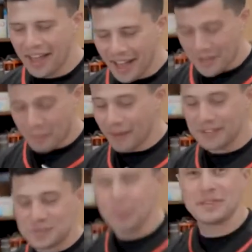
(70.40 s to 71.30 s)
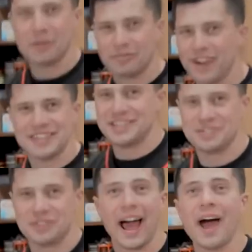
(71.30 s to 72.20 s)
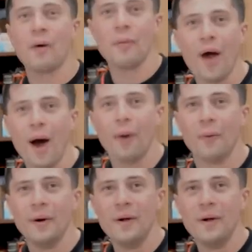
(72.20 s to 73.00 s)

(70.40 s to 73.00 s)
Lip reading: Apparently, sweet potato fries is trending. I don't know.